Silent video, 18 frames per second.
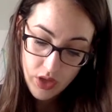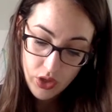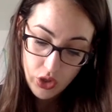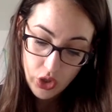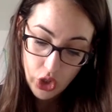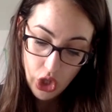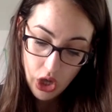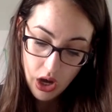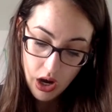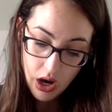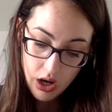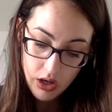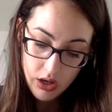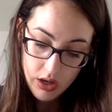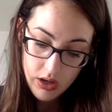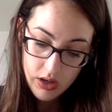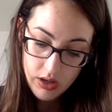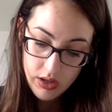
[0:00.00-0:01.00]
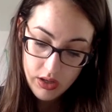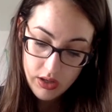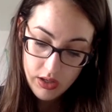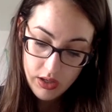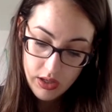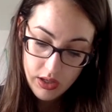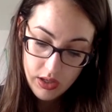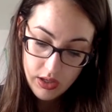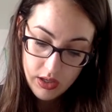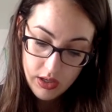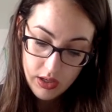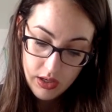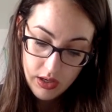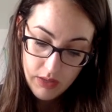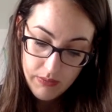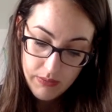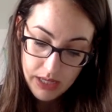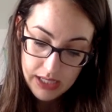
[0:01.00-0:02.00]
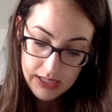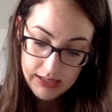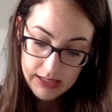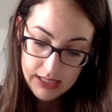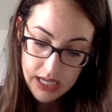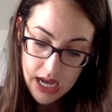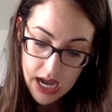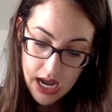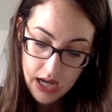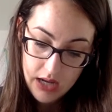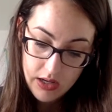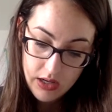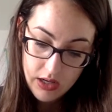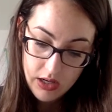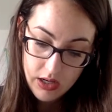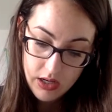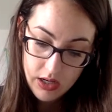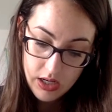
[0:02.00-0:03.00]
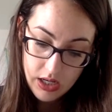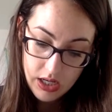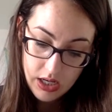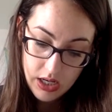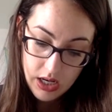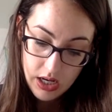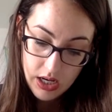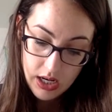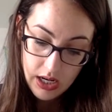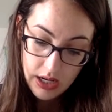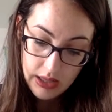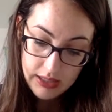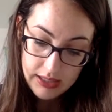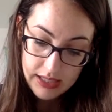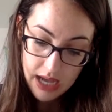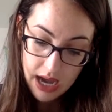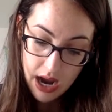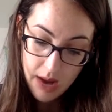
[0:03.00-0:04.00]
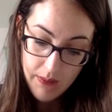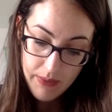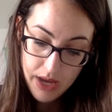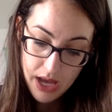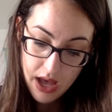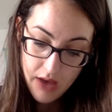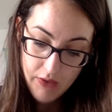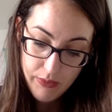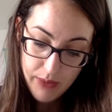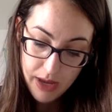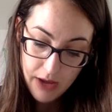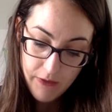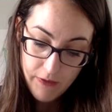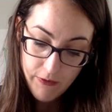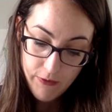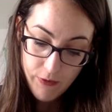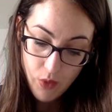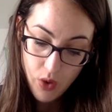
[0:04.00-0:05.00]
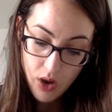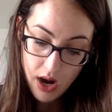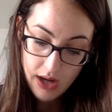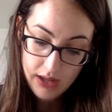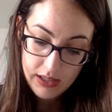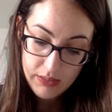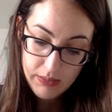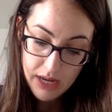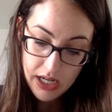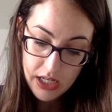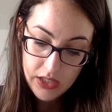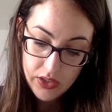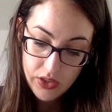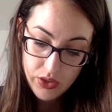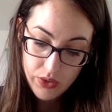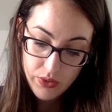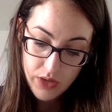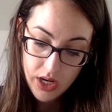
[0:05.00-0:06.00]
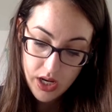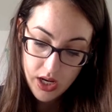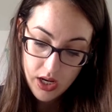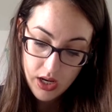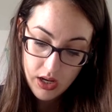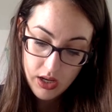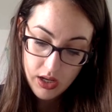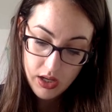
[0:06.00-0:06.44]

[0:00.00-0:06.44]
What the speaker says: Log base 10. In the top, I have my 4x minus 3,